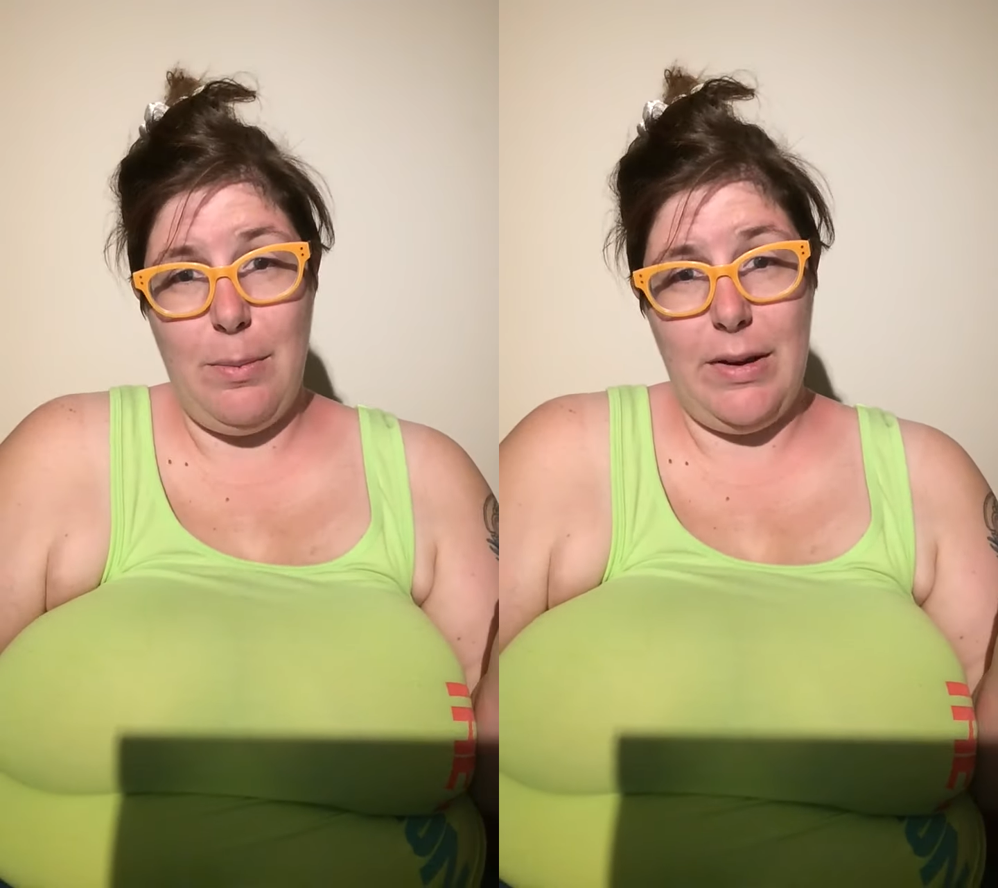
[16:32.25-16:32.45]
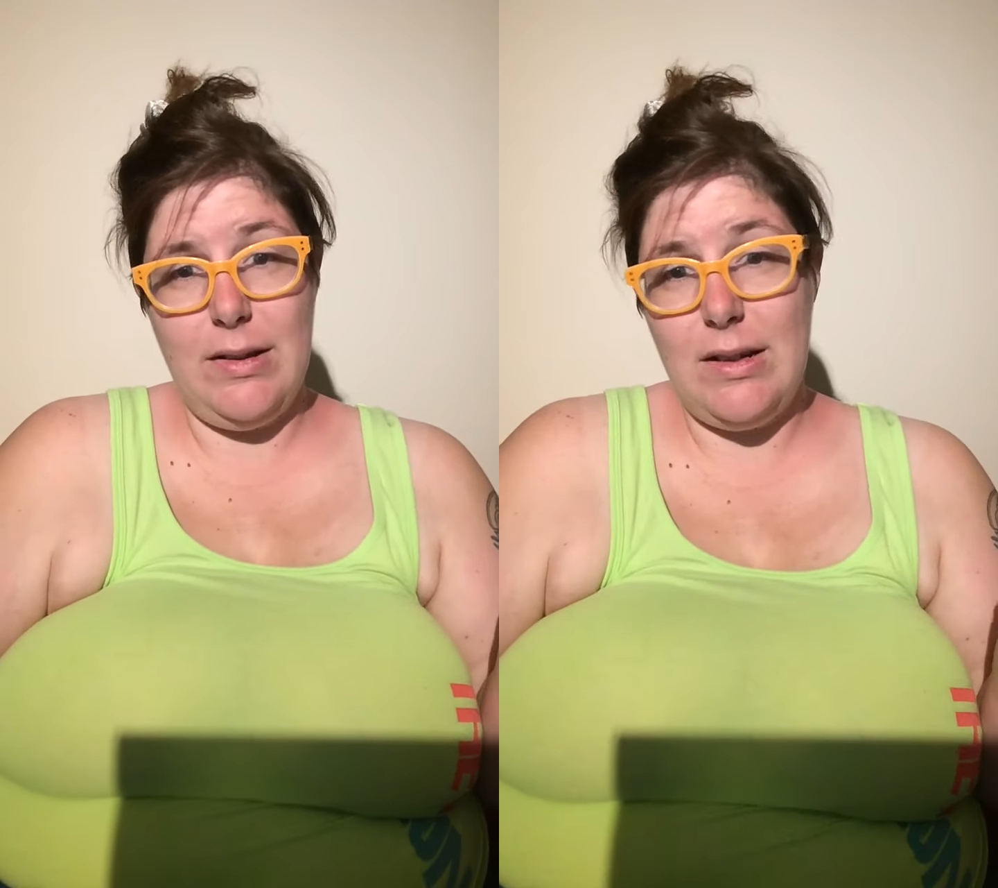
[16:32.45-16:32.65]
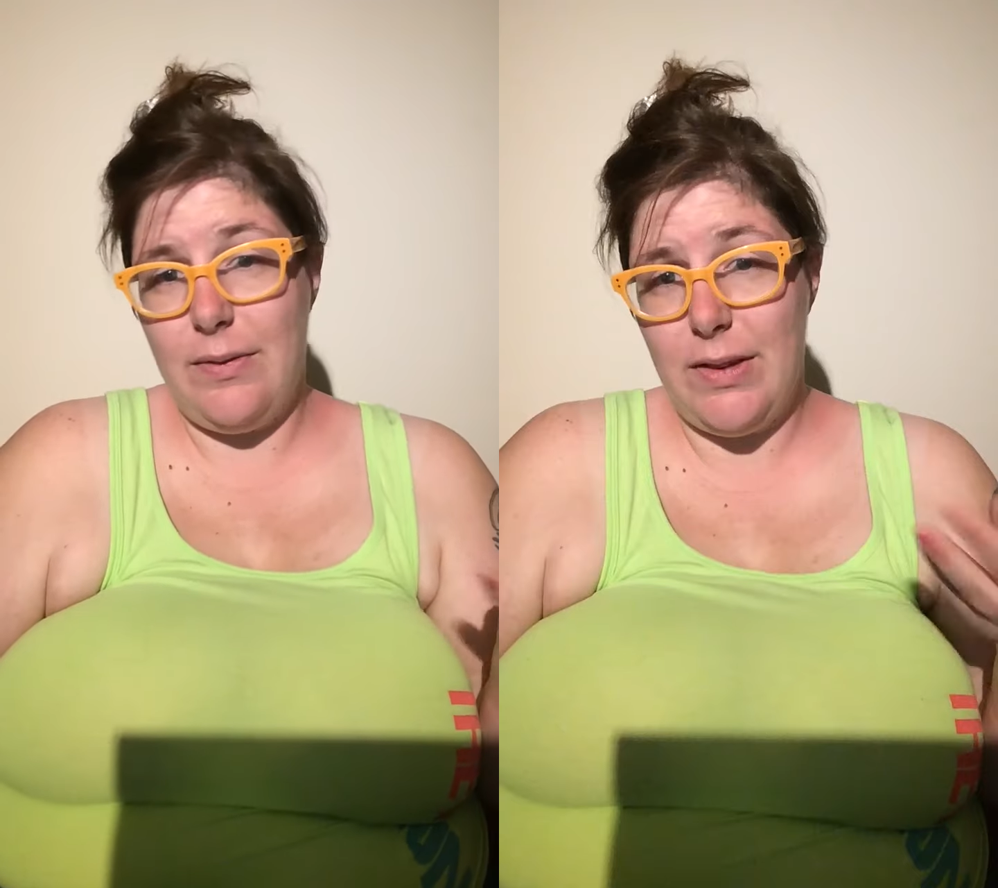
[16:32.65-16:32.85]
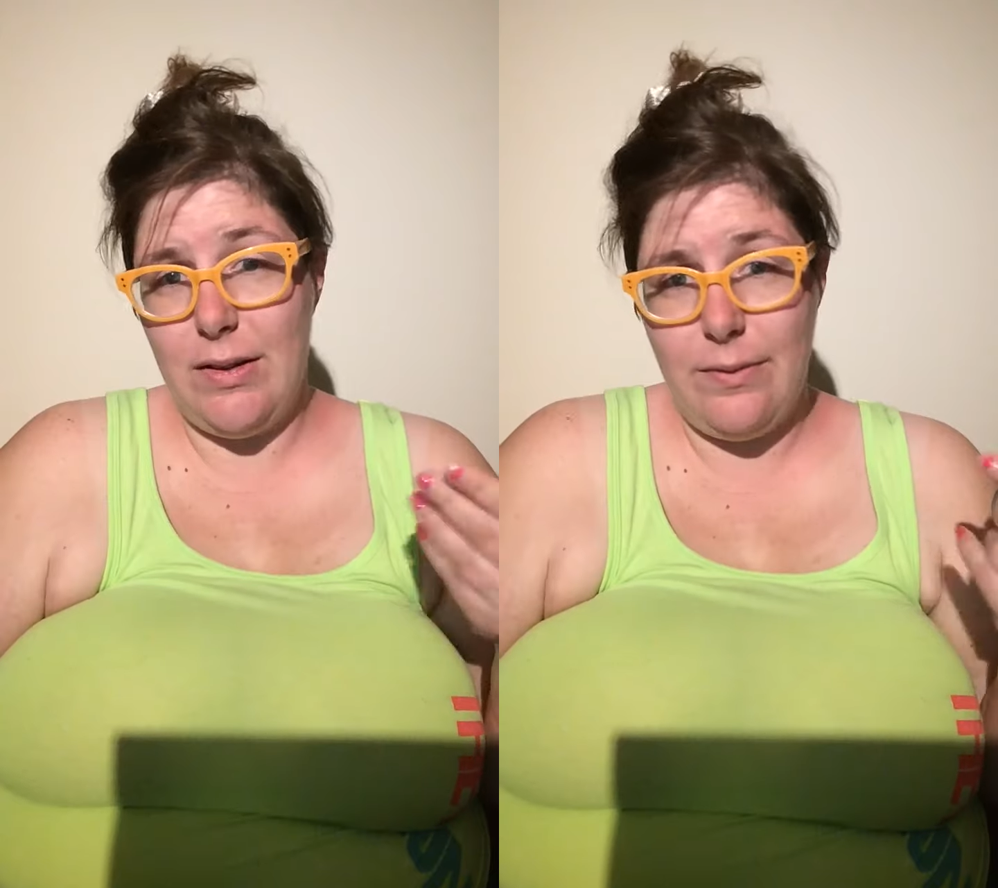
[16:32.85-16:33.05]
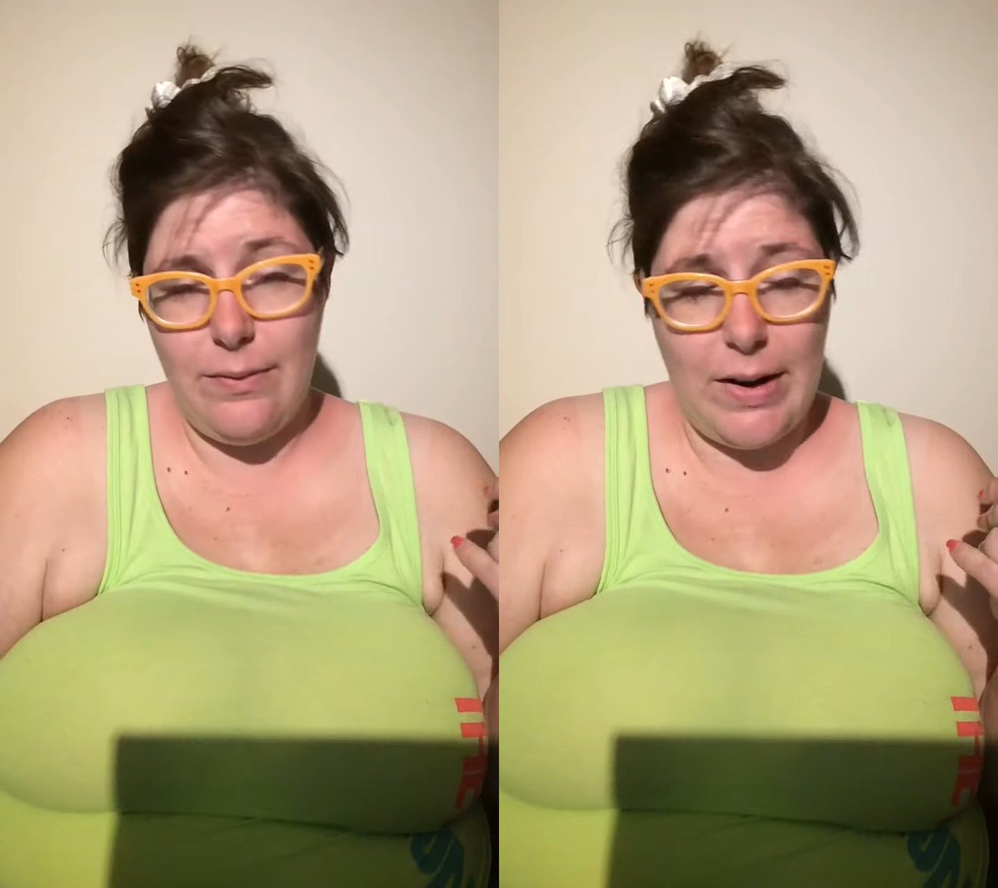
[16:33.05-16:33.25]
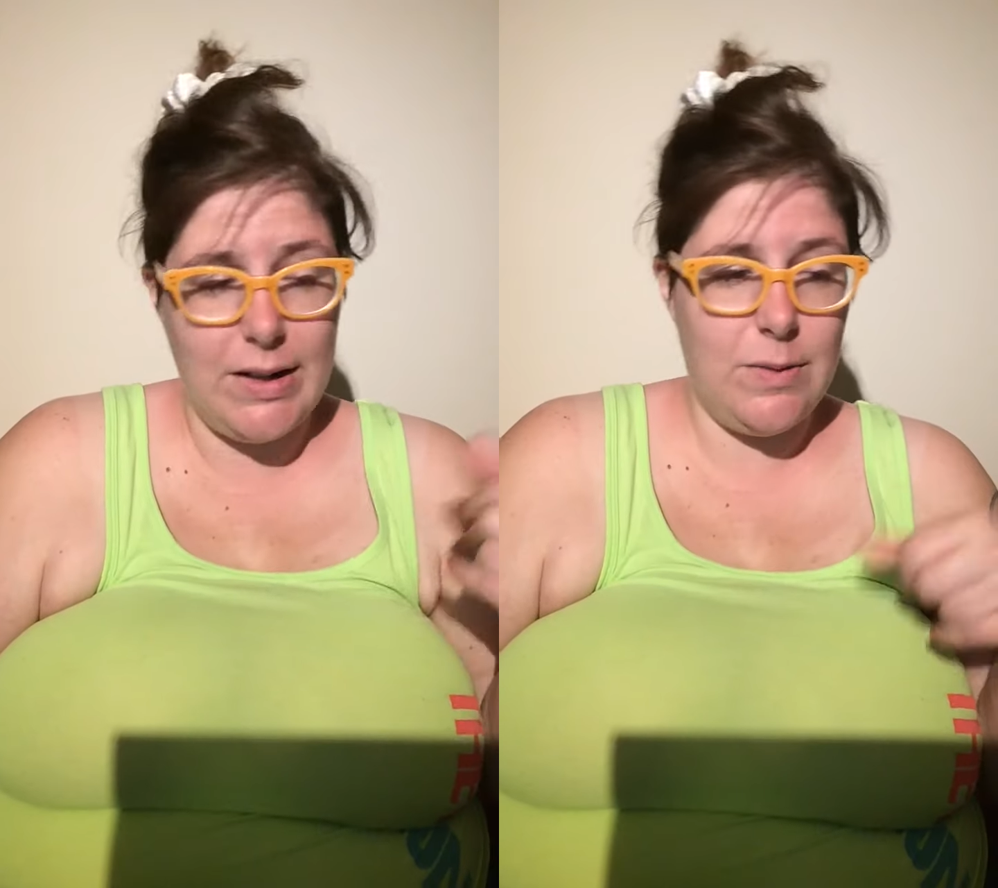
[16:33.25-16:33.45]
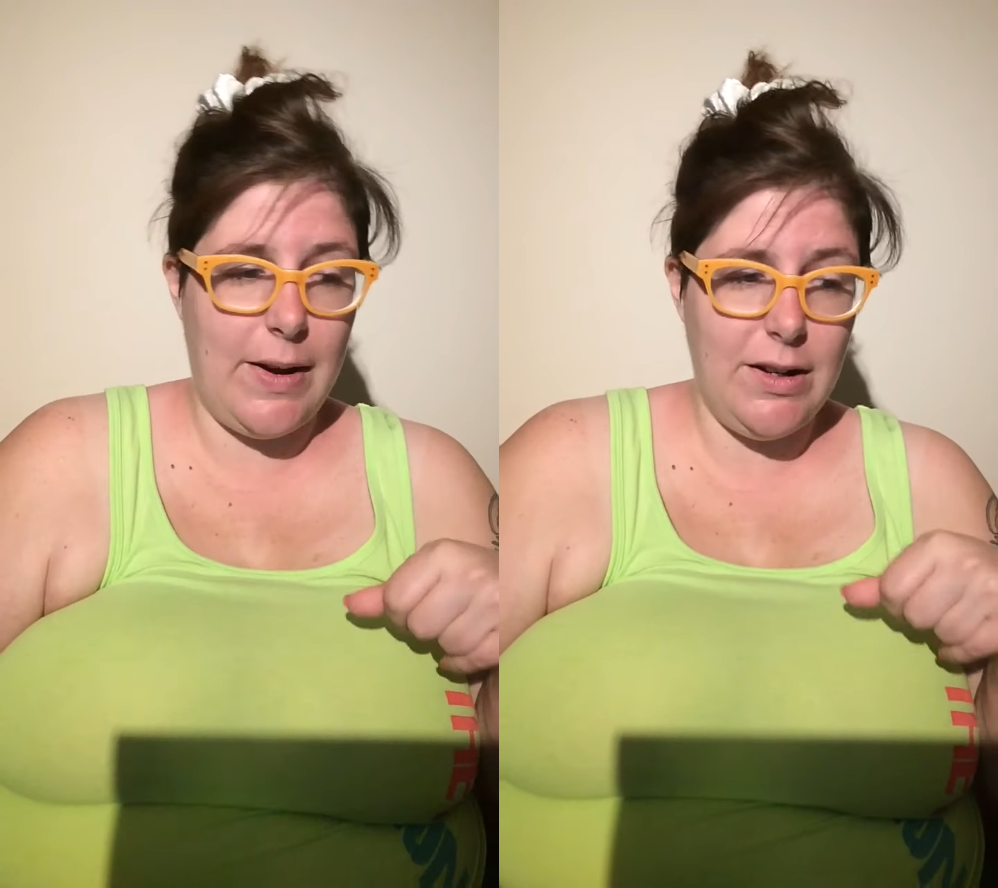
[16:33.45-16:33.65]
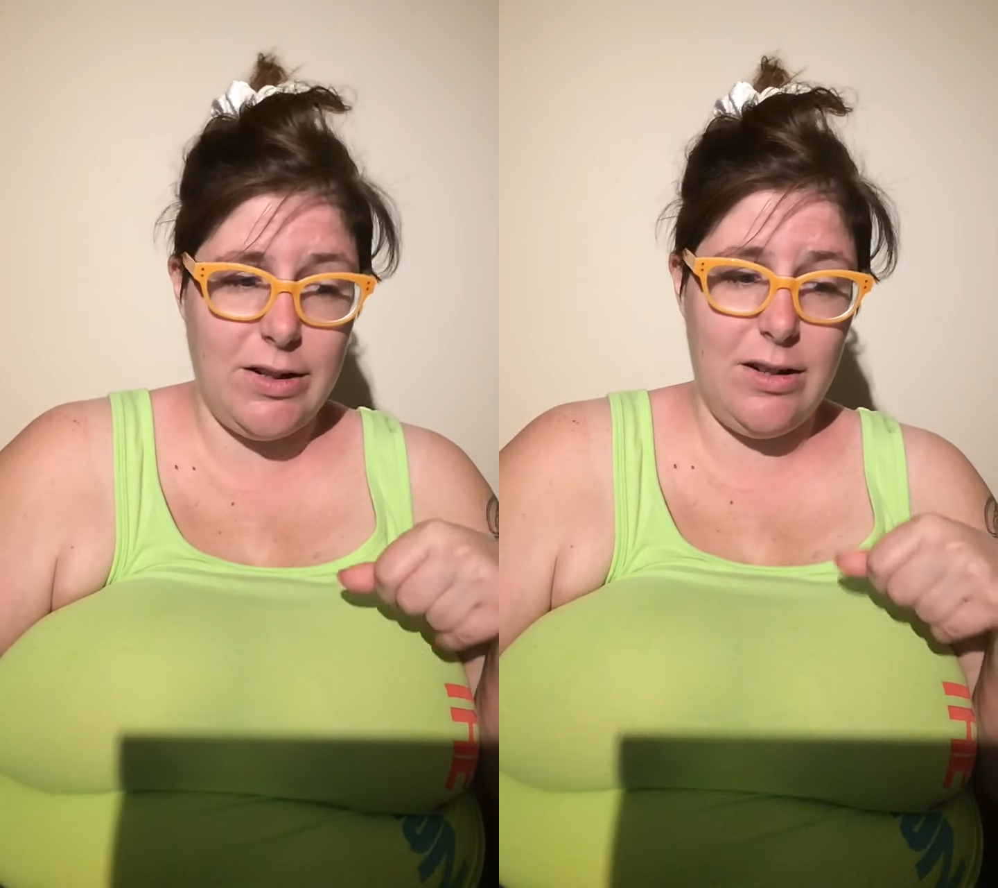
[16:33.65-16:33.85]
can be definitely fast
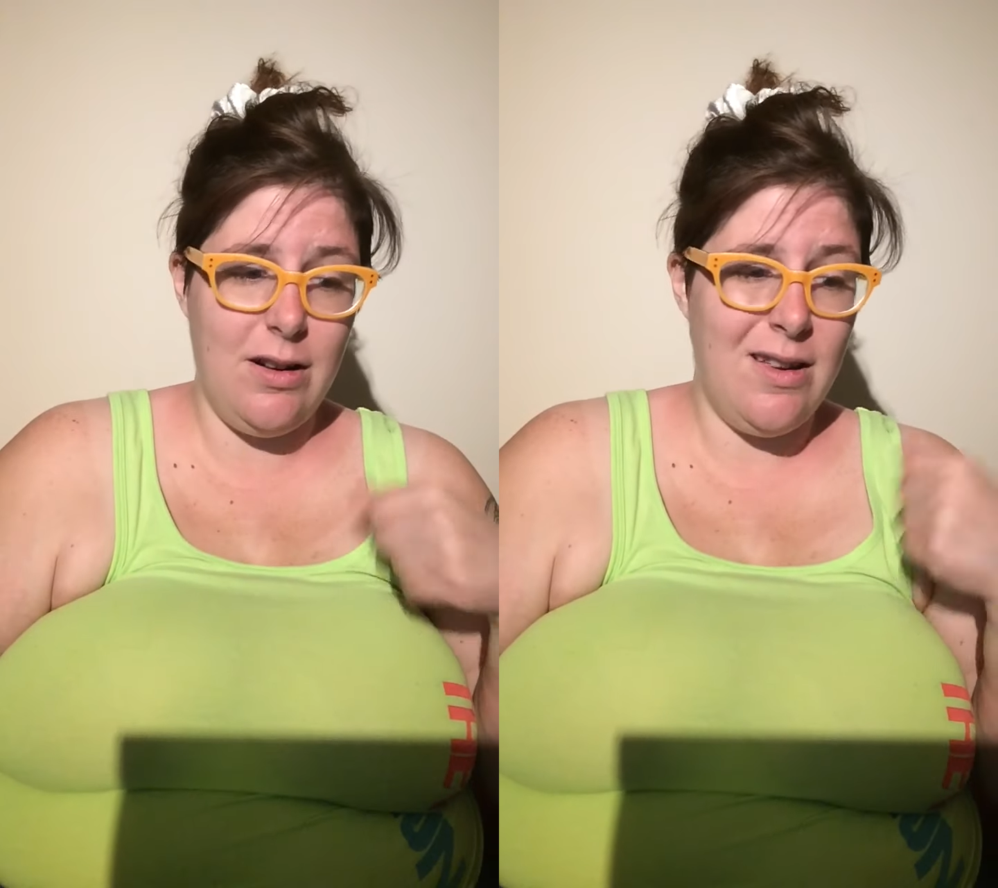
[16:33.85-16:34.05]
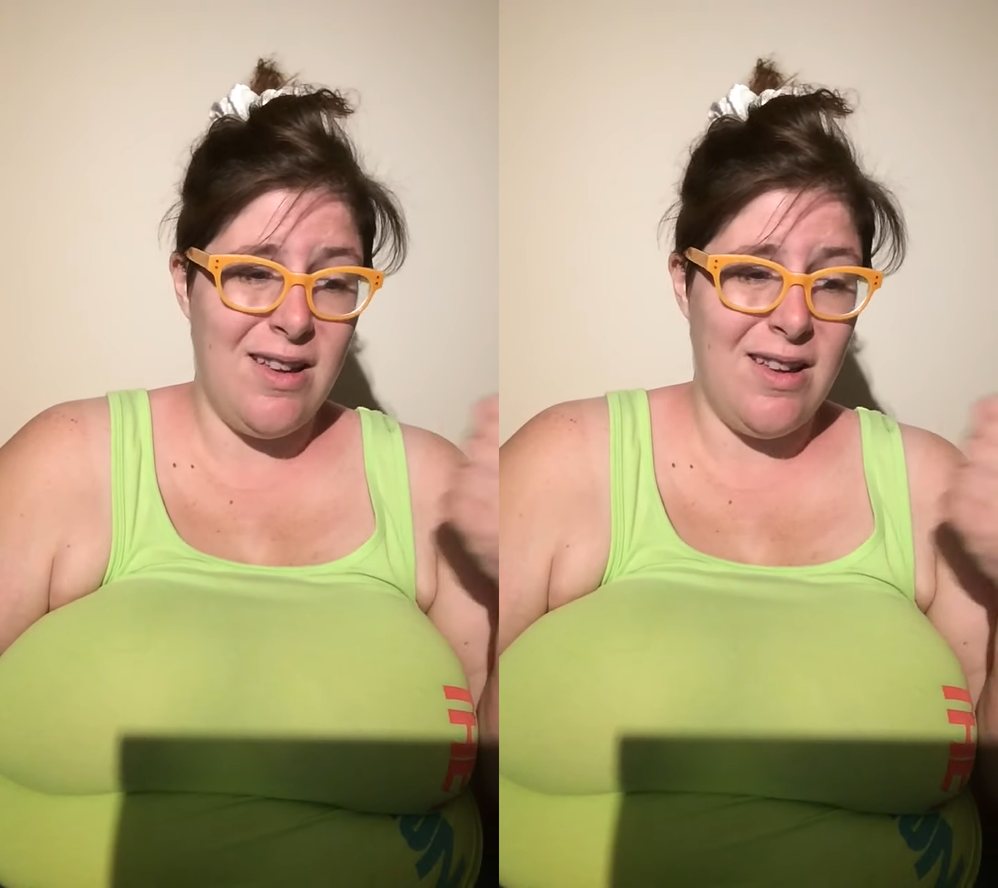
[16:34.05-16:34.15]
fashion,